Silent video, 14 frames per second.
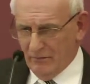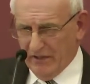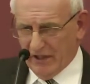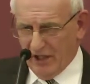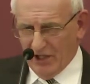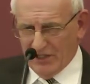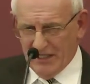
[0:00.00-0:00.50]

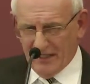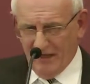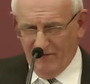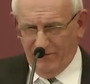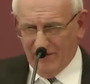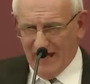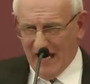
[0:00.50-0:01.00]
Because like
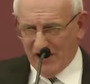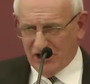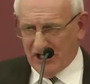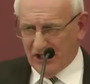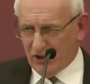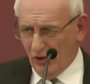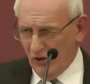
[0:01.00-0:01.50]
a
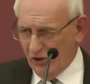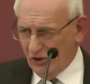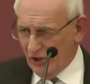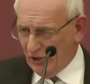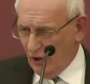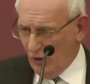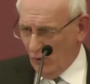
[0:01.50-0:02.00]
flash, he
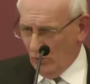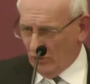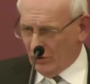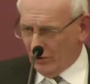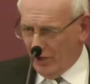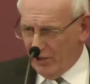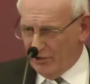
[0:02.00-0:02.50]
turned on the
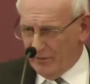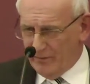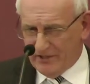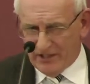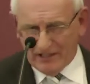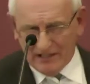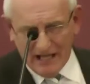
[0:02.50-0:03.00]
whole crowd.
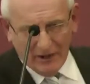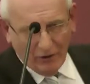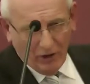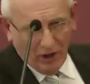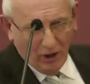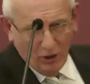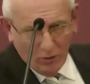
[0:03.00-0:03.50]
He said, "Let
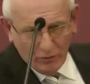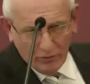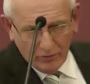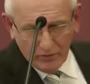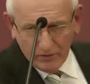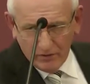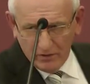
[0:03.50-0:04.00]
her
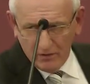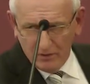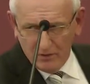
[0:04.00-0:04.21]
alone.